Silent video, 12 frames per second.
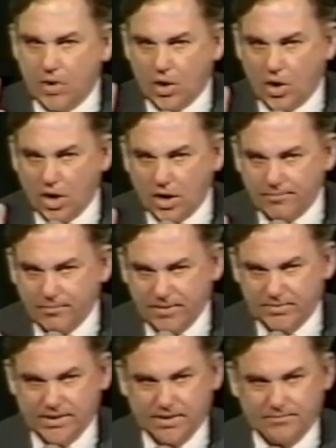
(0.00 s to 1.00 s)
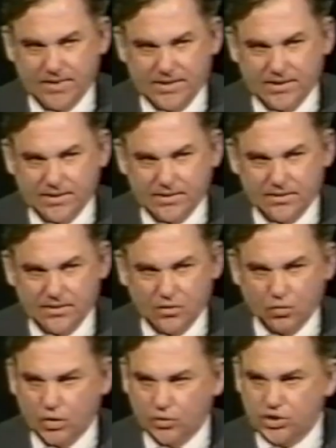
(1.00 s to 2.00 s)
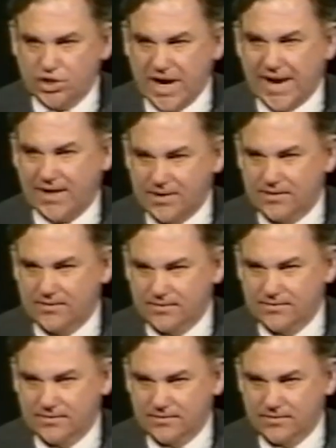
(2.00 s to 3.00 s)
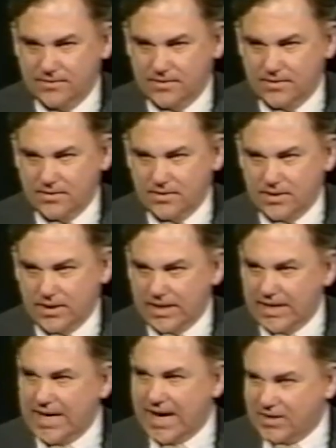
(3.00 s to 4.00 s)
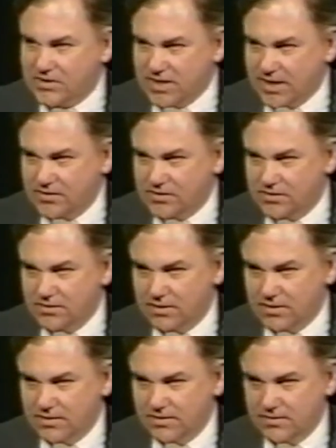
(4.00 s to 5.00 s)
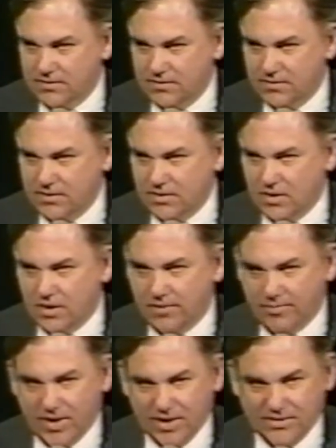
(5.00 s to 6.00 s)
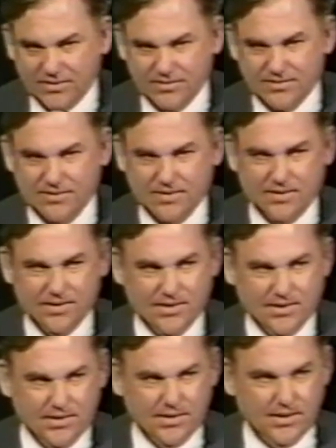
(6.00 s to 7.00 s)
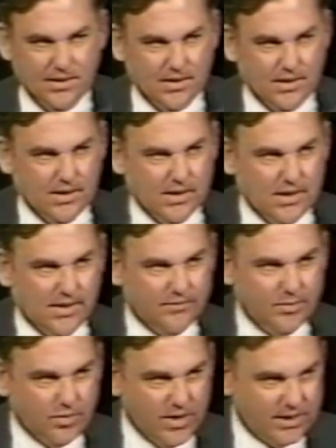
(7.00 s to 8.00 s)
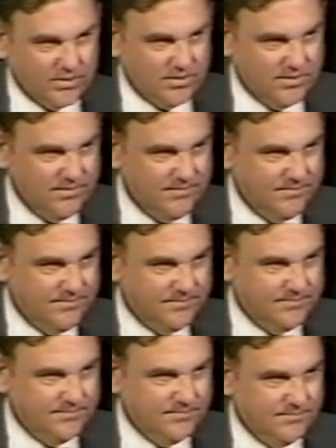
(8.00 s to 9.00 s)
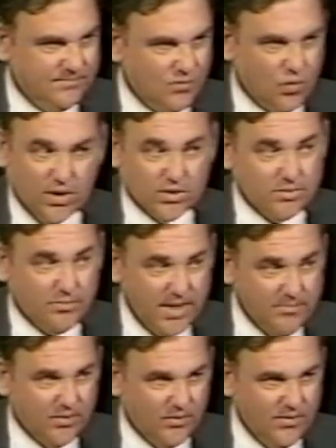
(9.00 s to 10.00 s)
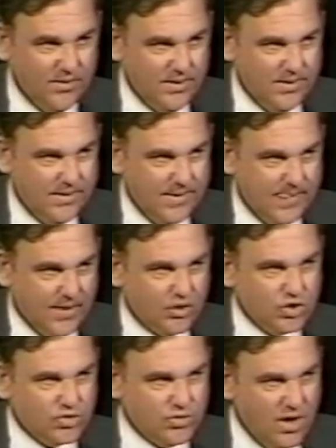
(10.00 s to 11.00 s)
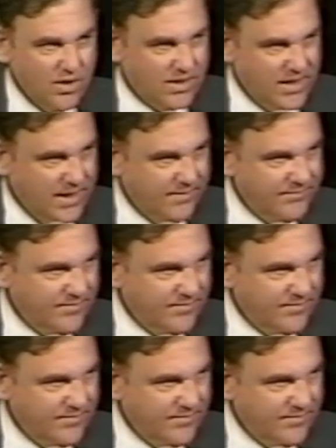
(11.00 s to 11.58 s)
Our public opinion will check any excess on the part of the press. We as a people are strong enough